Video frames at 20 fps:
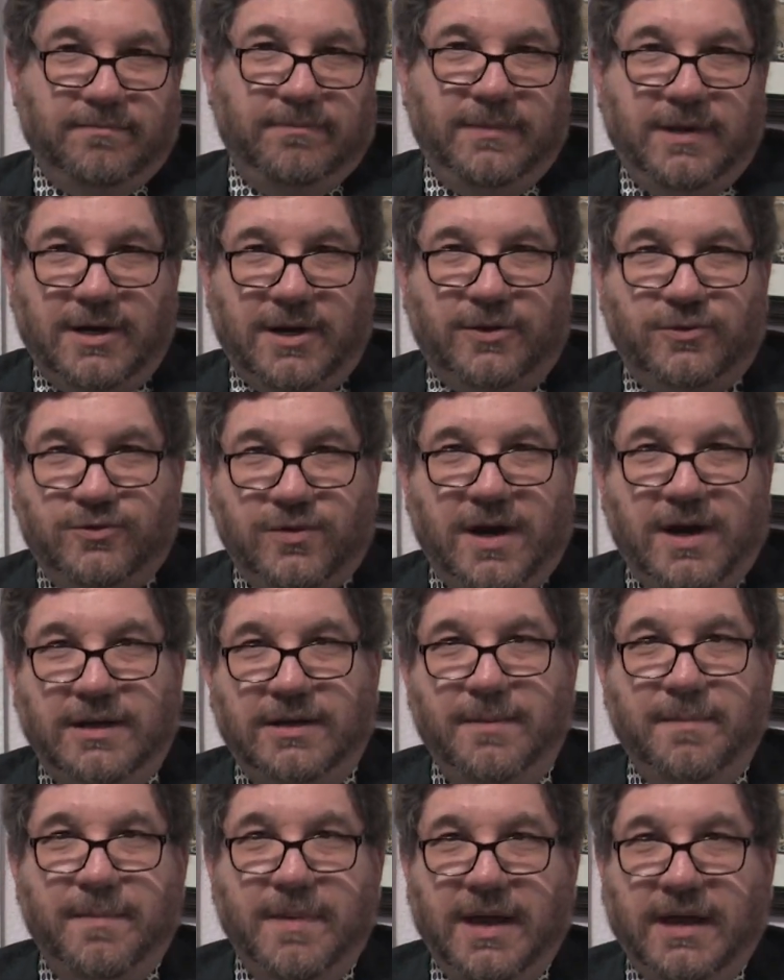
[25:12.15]
you know, trying
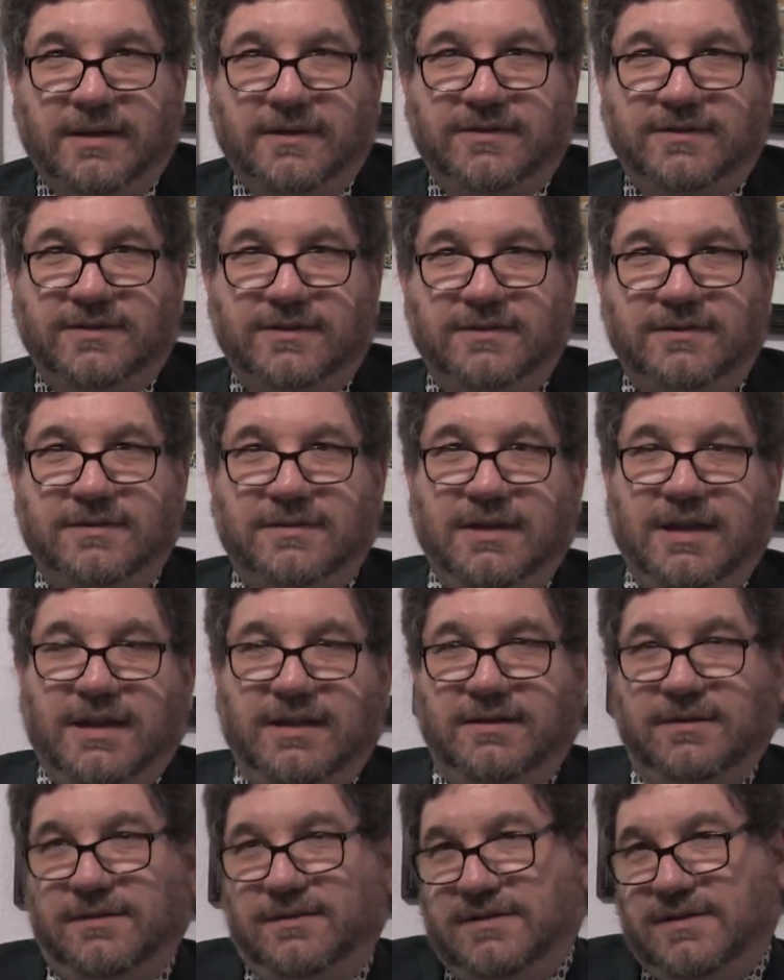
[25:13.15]
to mix
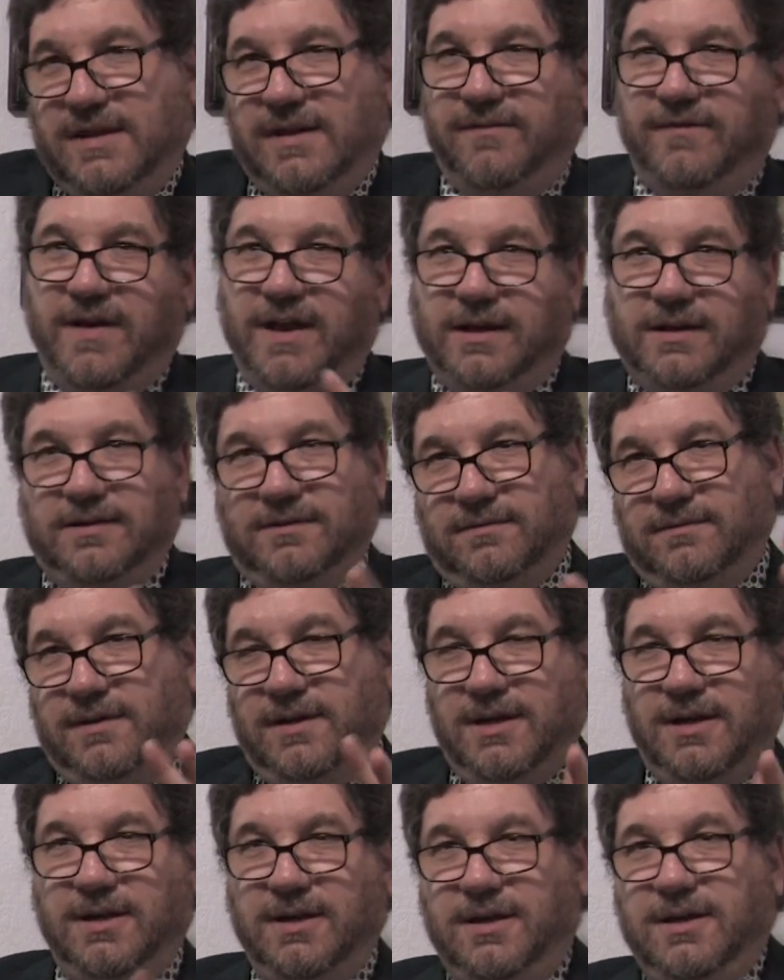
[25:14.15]
and see if I can,
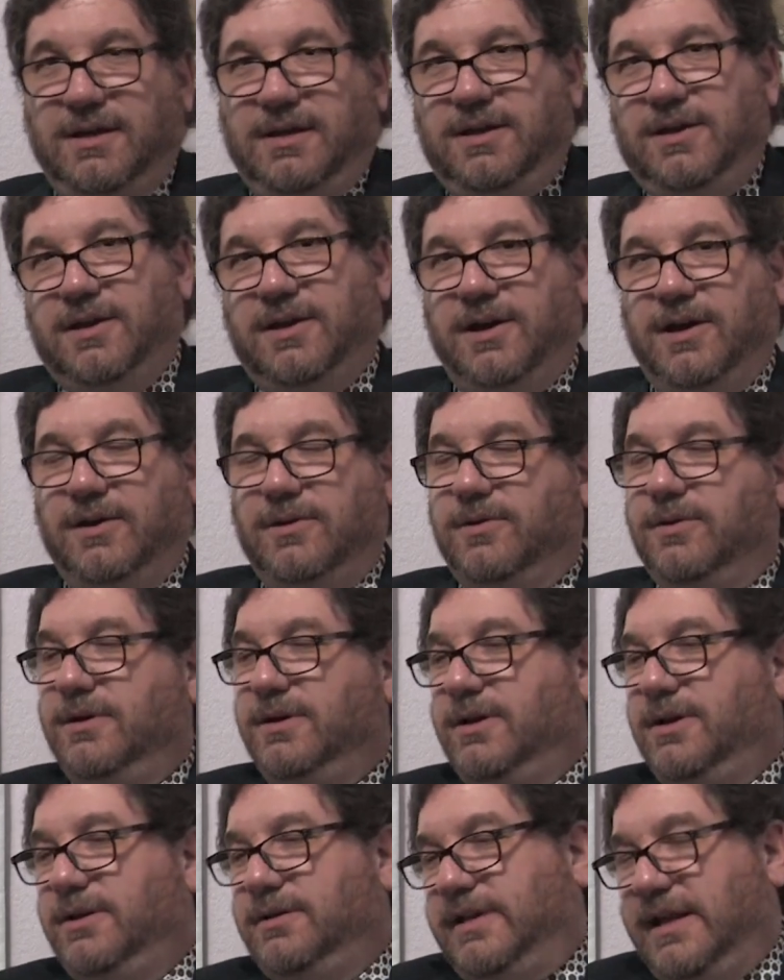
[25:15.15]
you know,
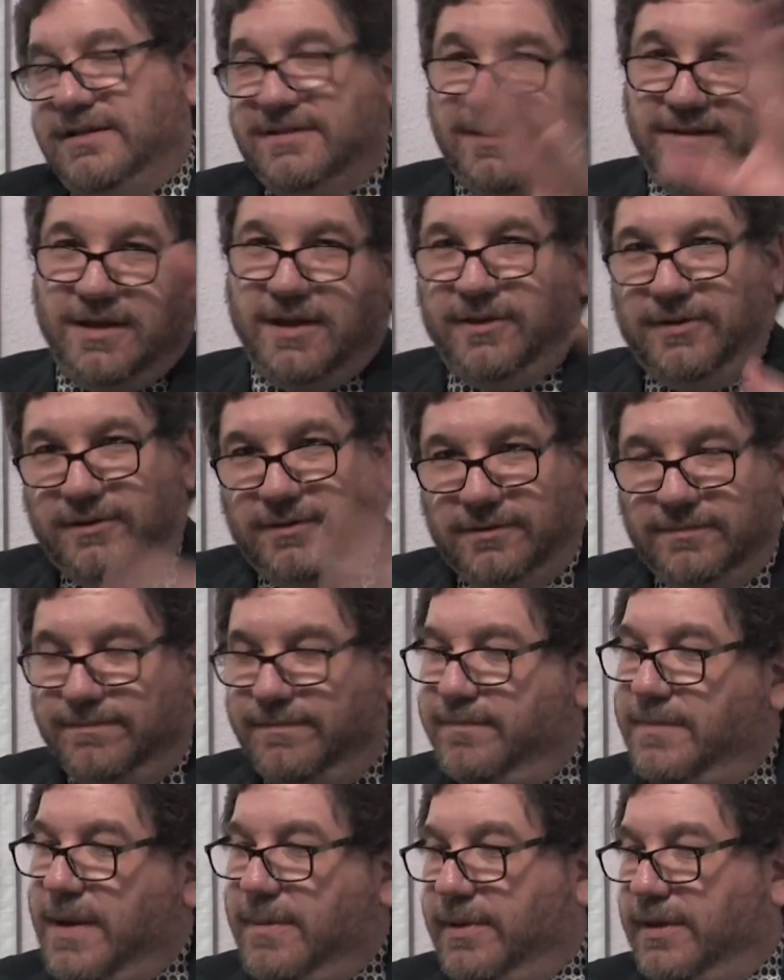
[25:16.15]
that's another,
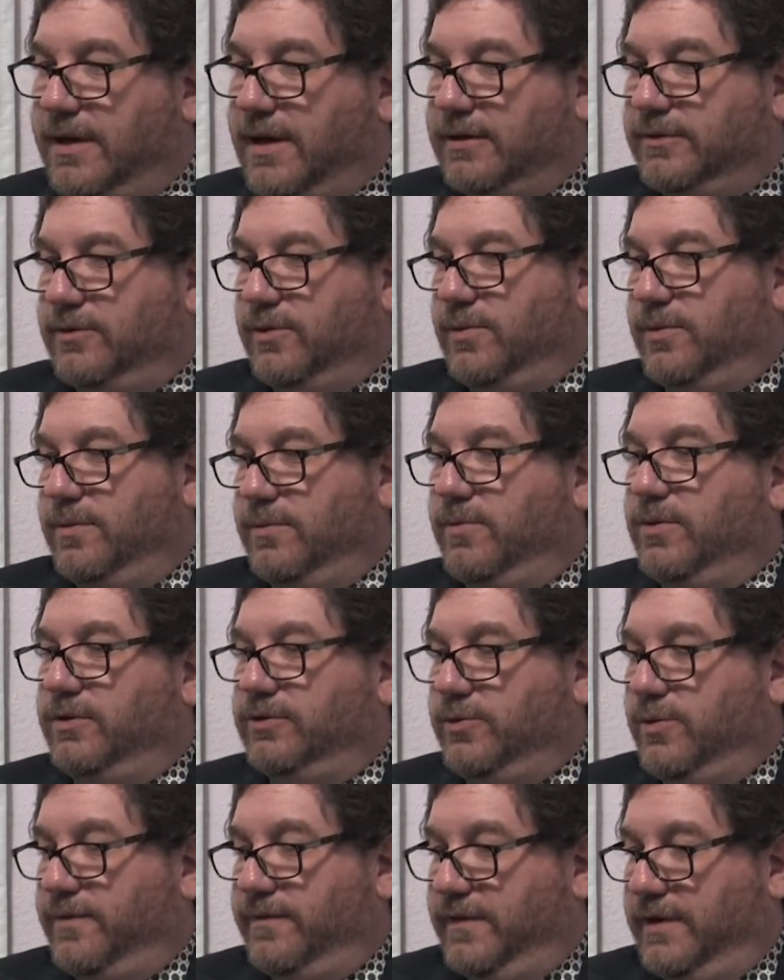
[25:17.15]
maybe we'll
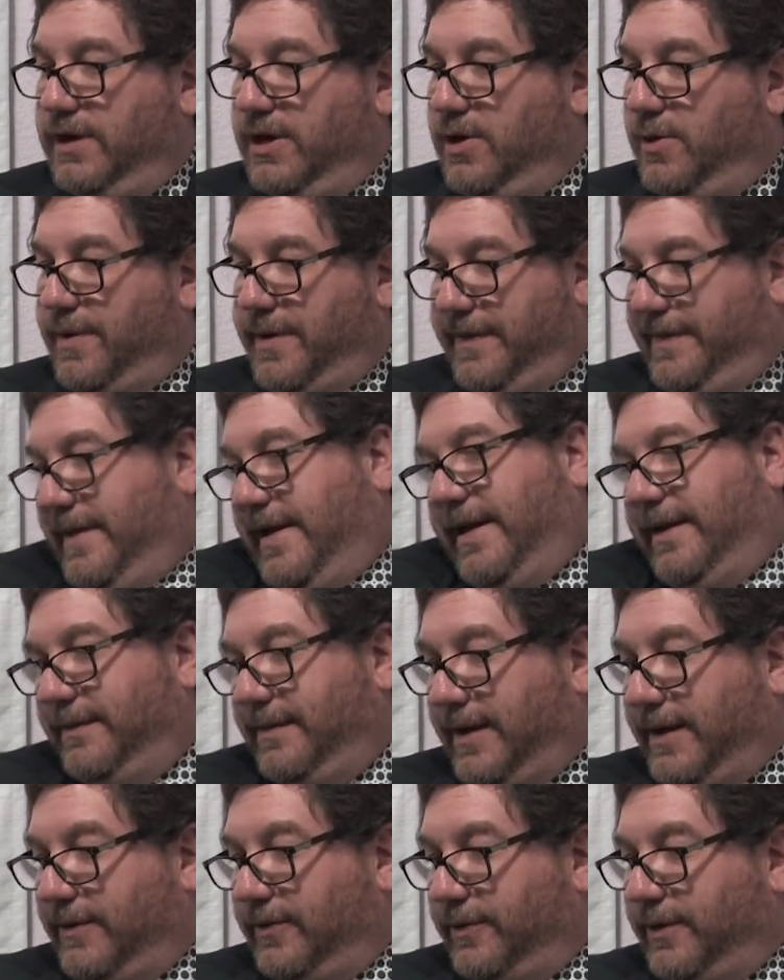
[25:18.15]
do a video on that.
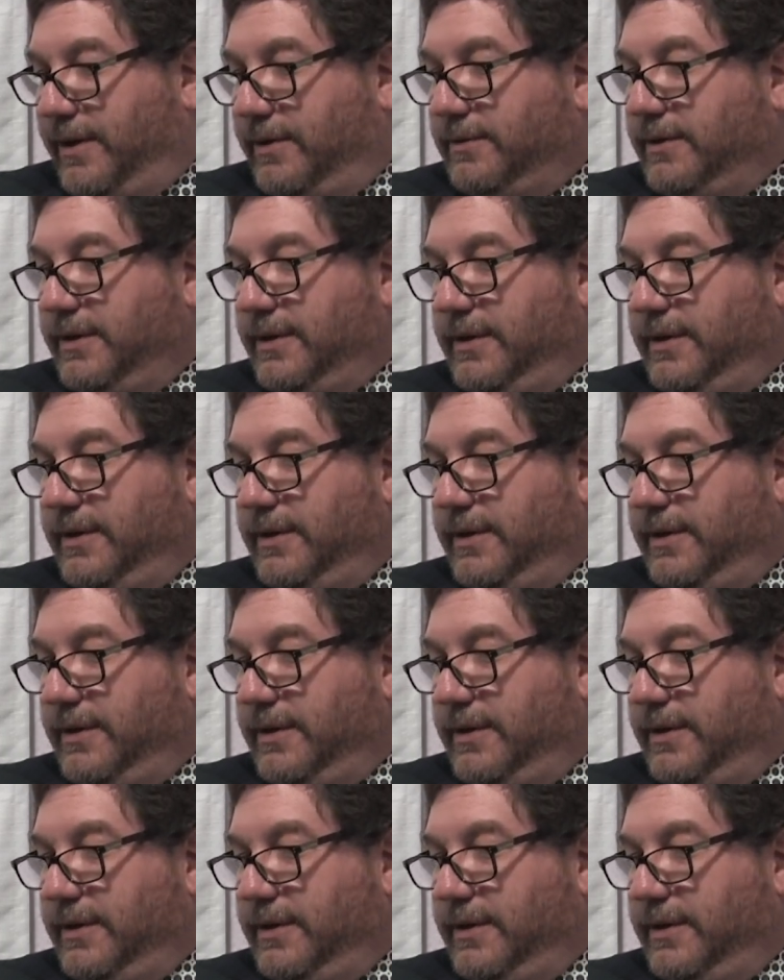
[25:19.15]
I don't know.